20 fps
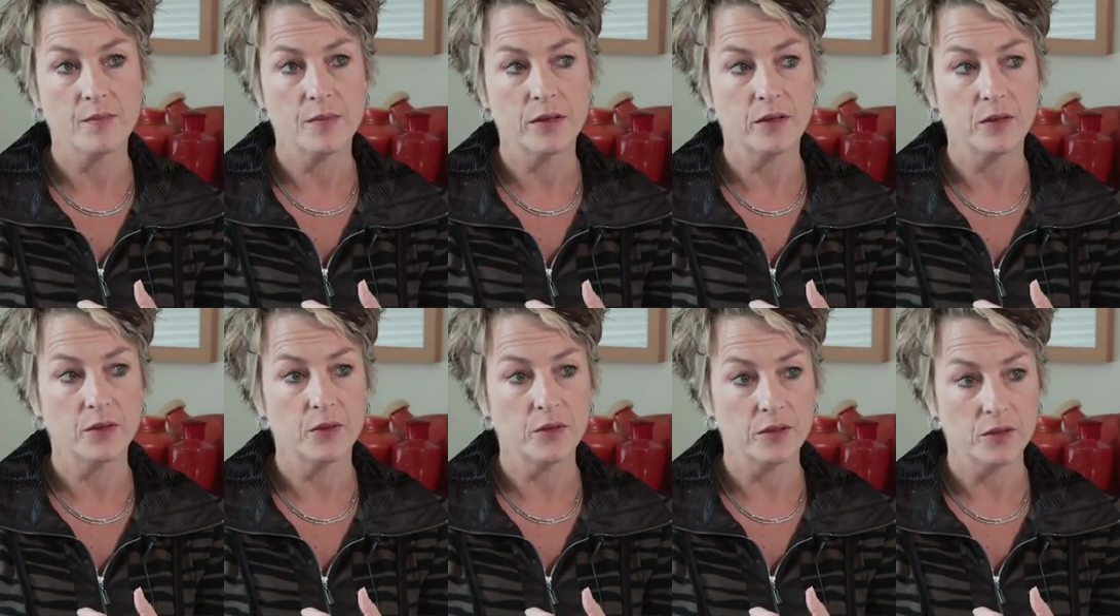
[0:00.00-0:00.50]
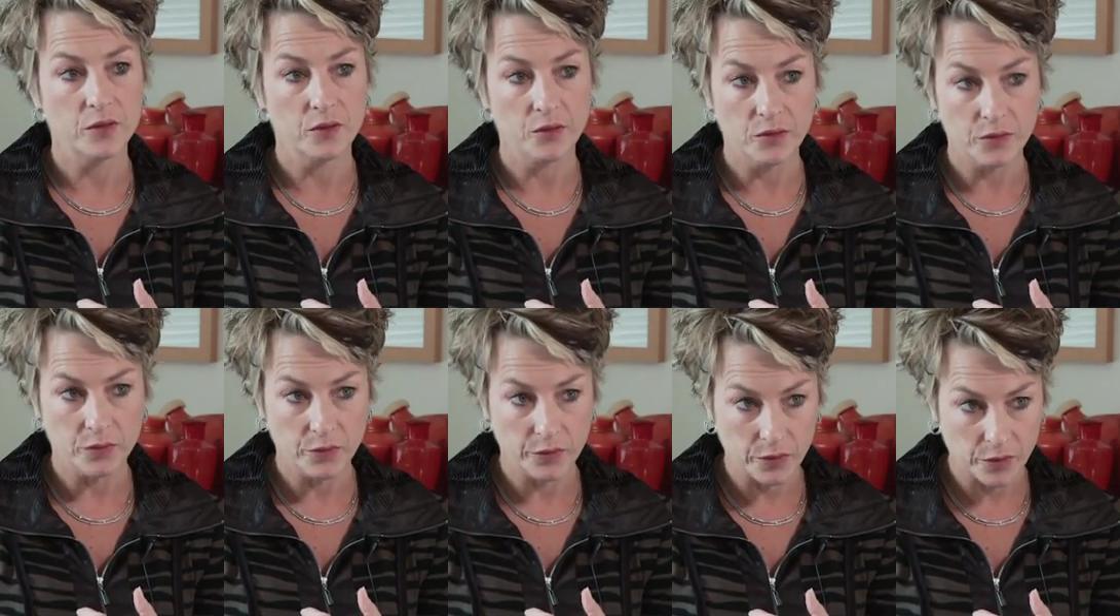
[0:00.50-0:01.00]
including
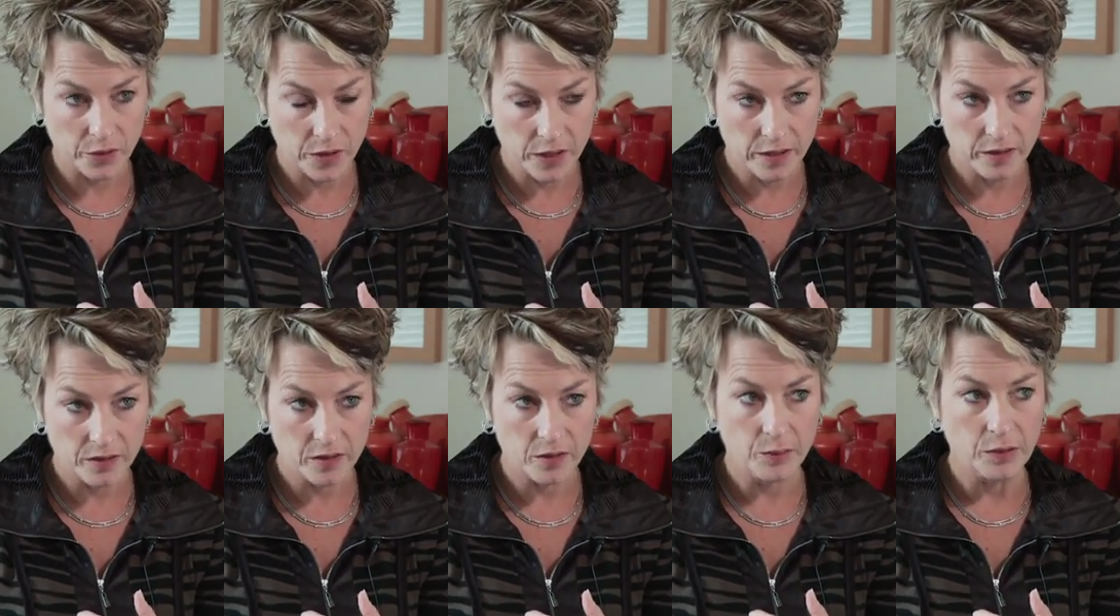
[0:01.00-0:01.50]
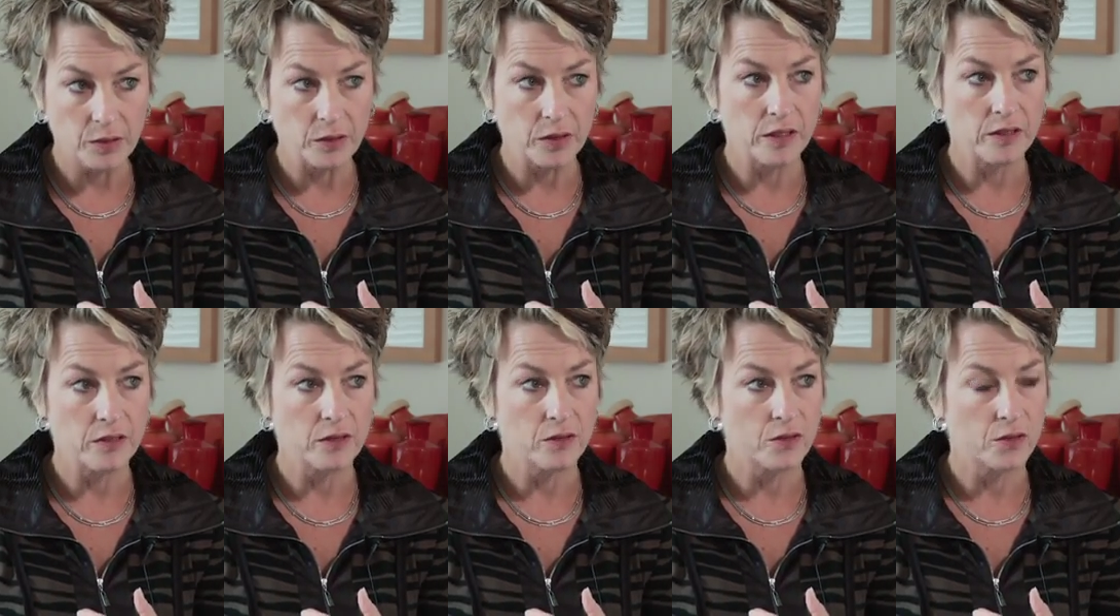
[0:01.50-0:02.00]
students with learning
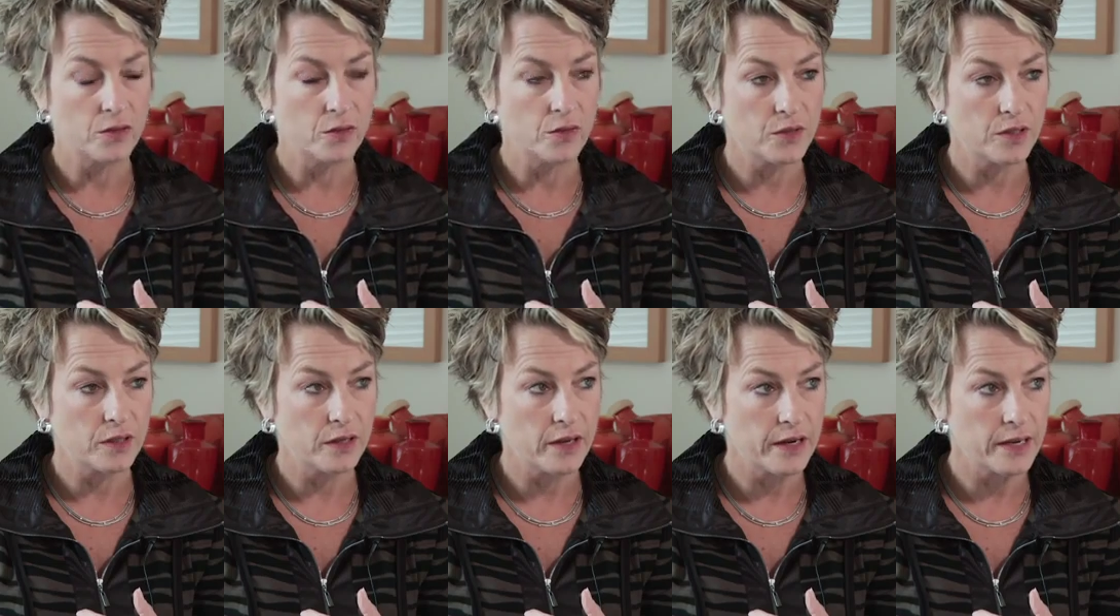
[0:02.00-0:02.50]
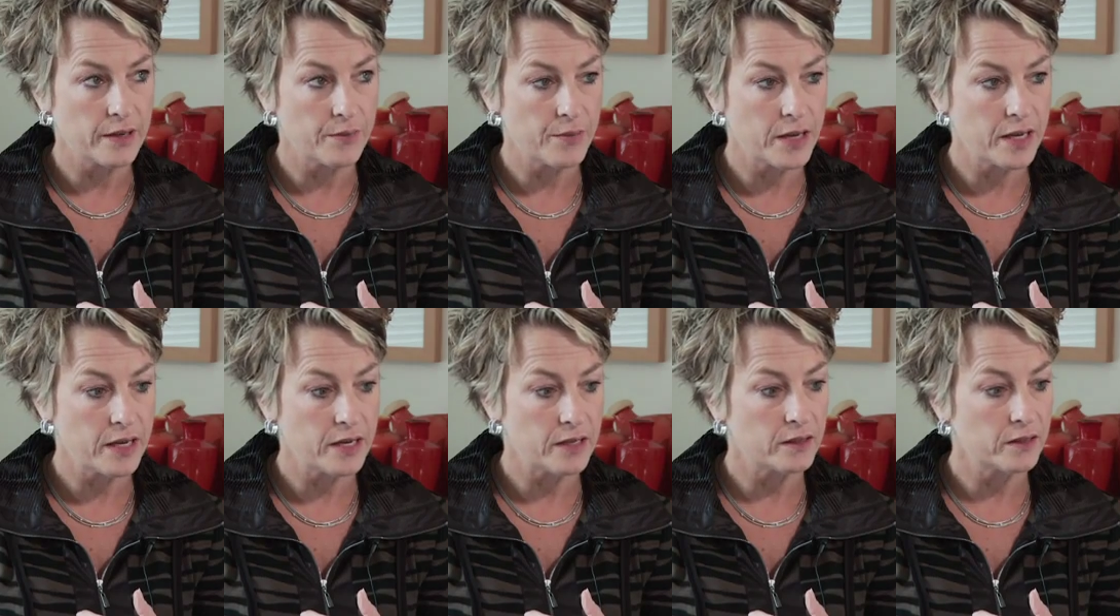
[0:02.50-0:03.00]
disabilities and students on
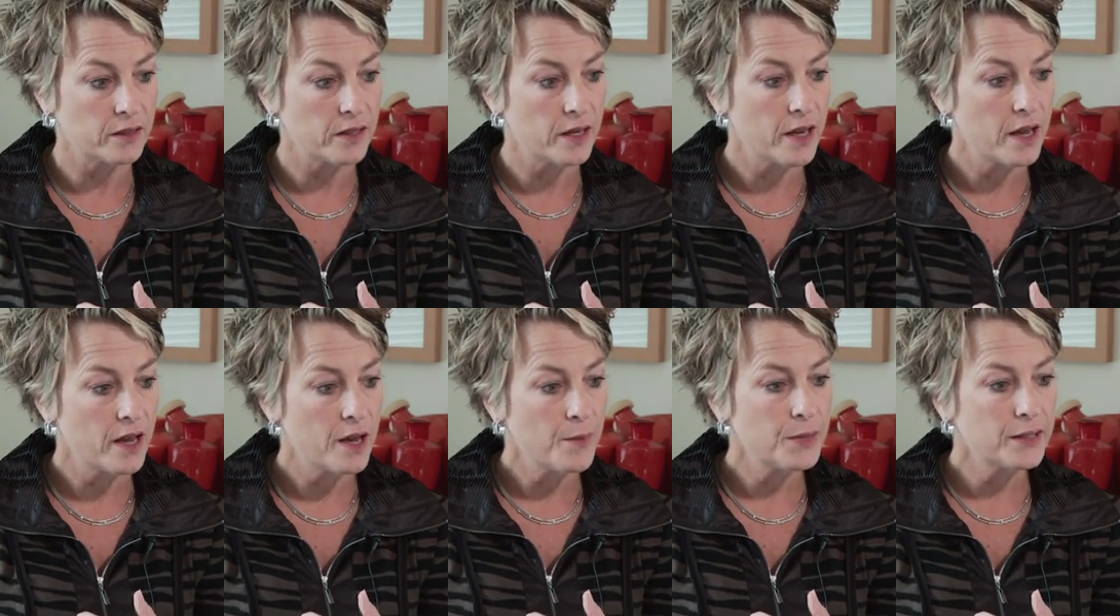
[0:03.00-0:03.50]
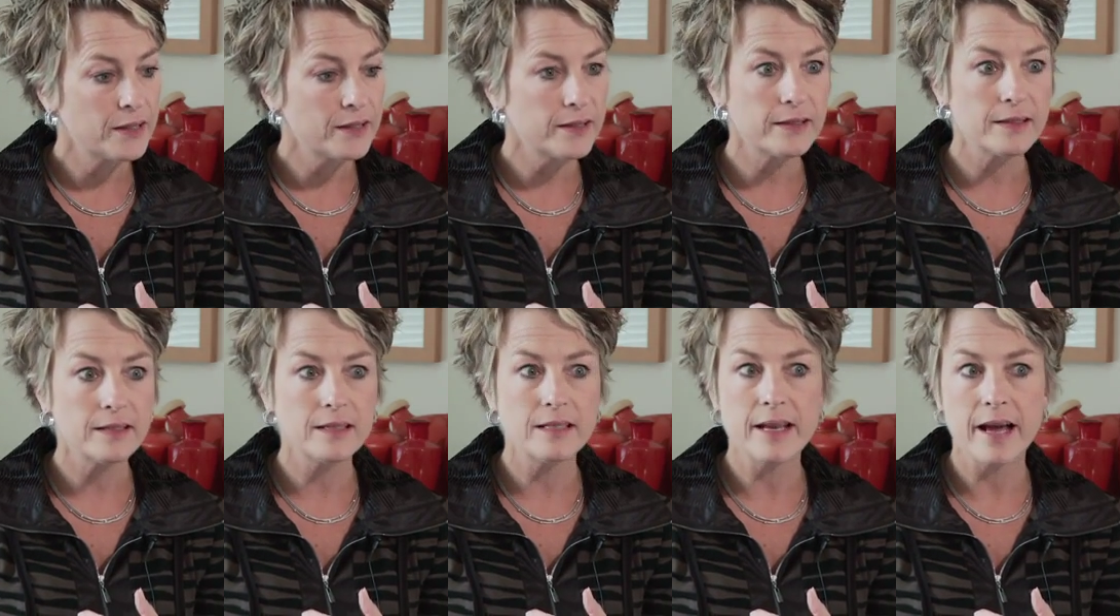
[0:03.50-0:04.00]
IEPs. But
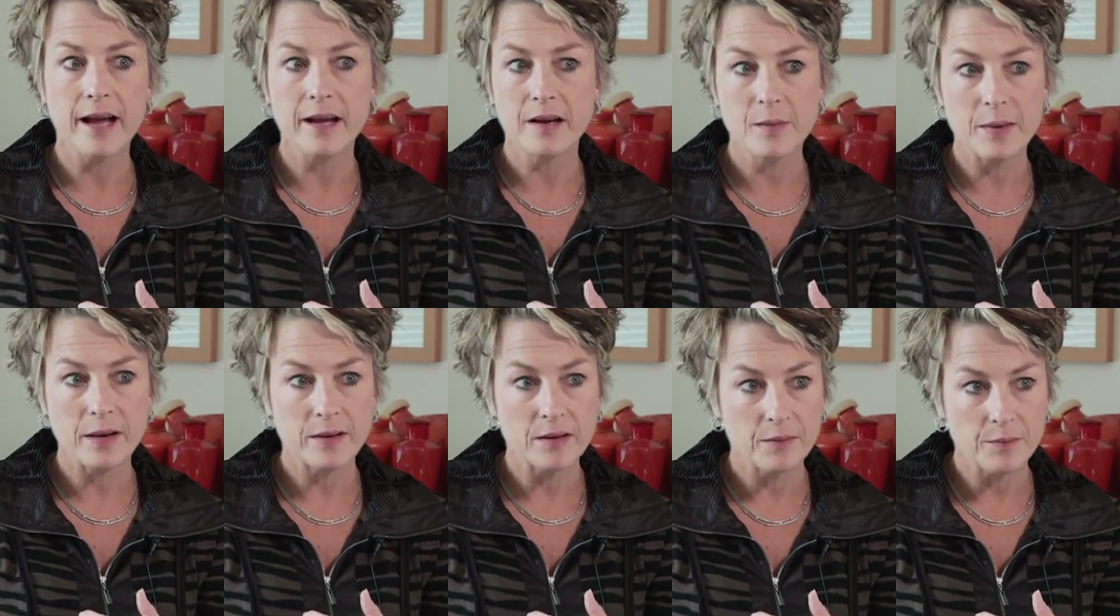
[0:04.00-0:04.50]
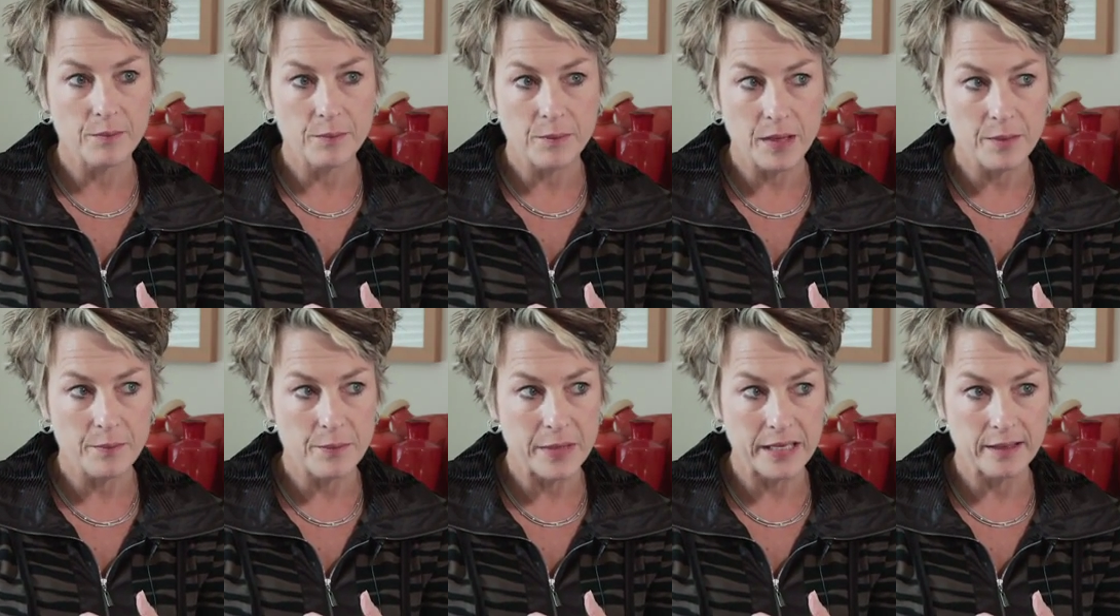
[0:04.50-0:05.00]
this is not about
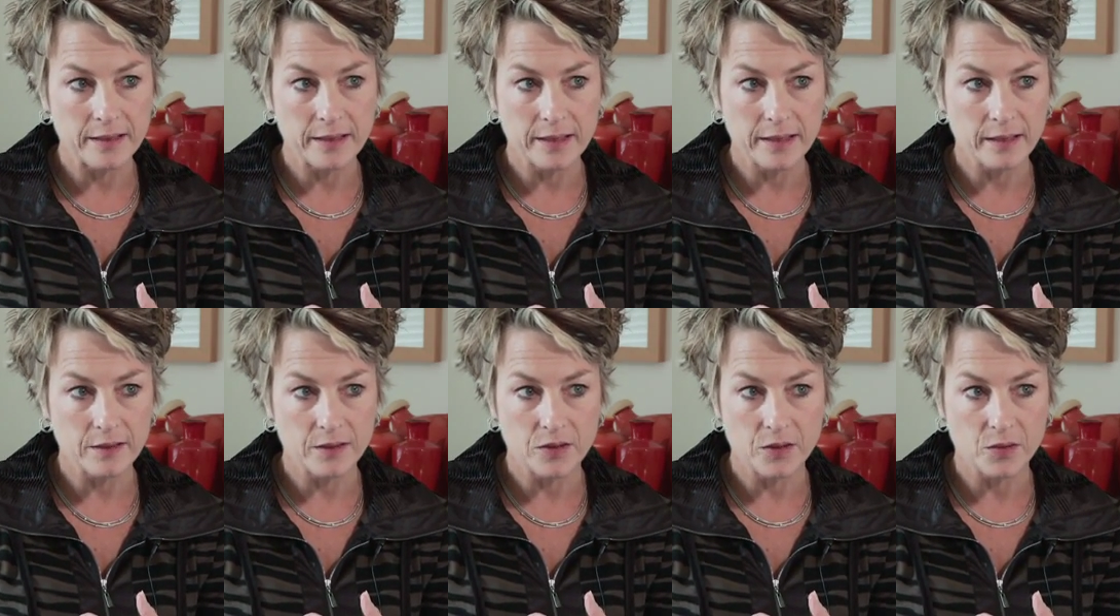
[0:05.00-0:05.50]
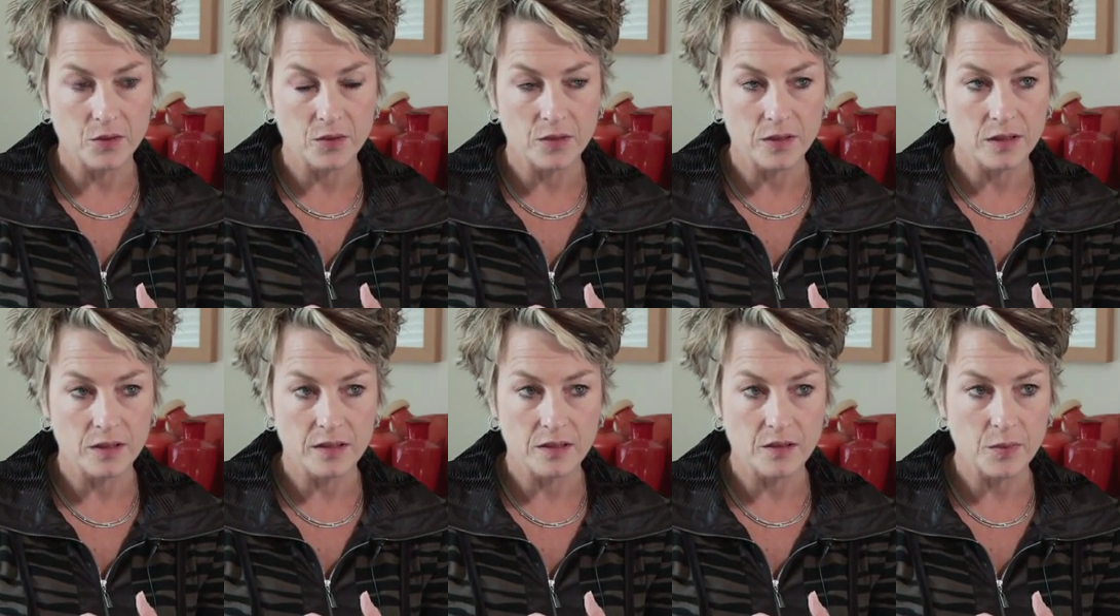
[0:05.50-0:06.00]
a means to get
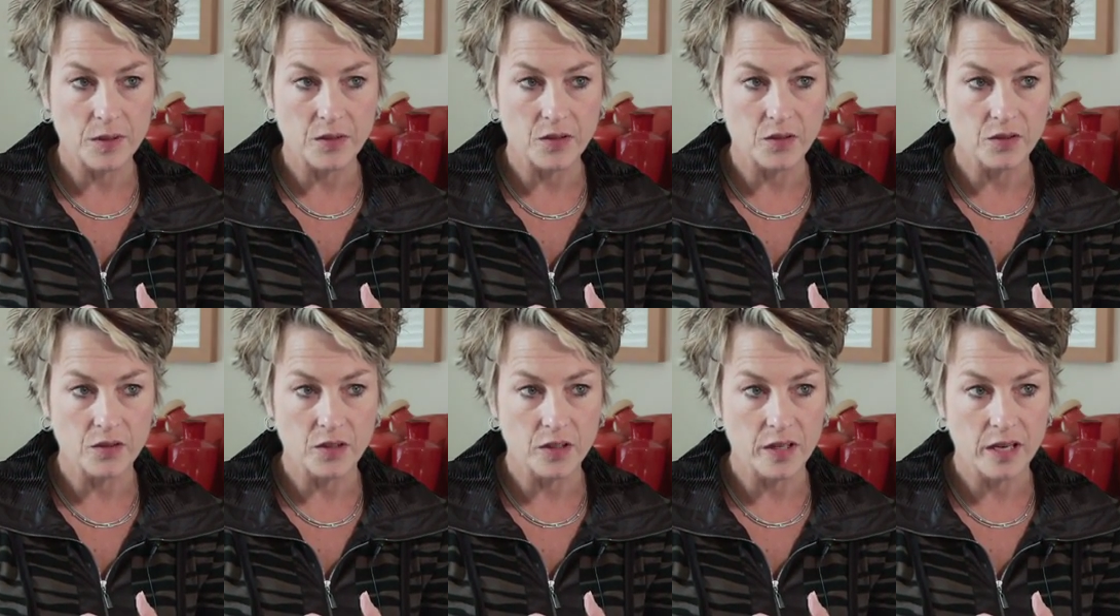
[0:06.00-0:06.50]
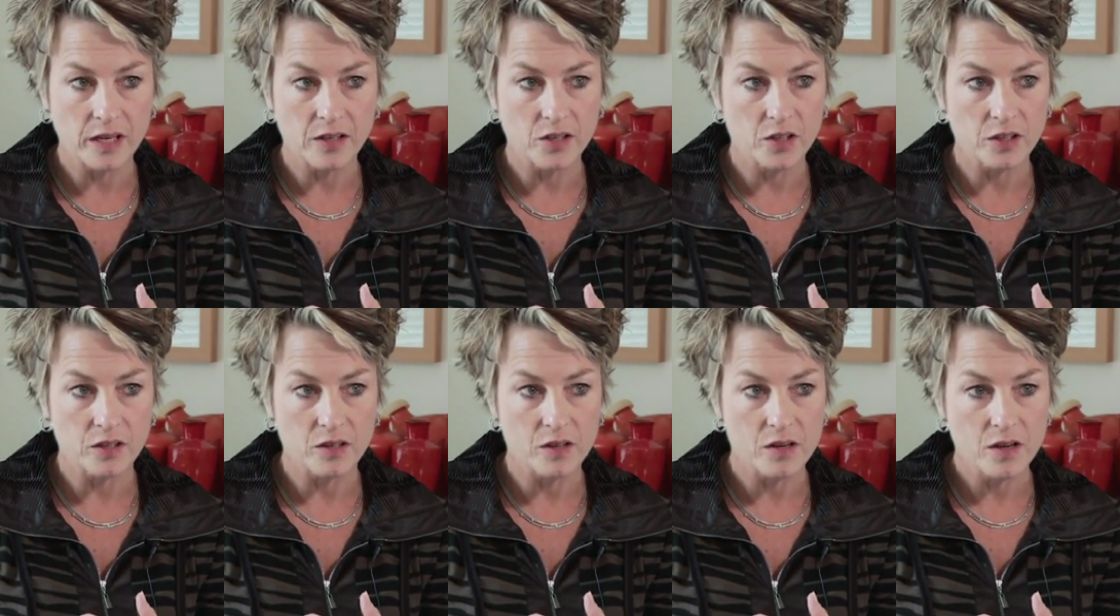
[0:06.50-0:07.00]
students into special
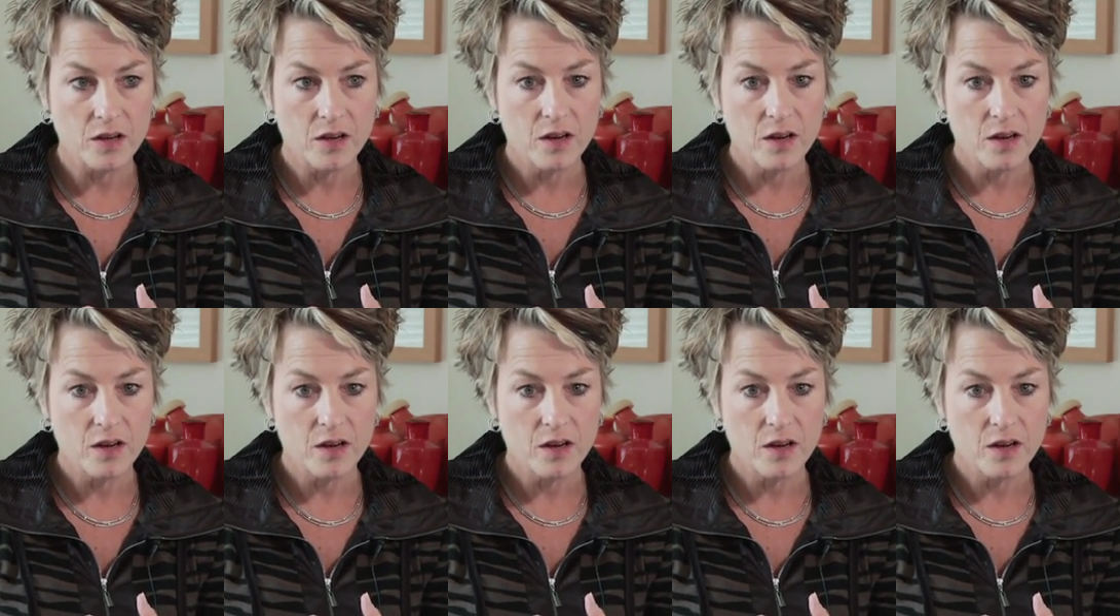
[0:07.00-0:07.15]
education.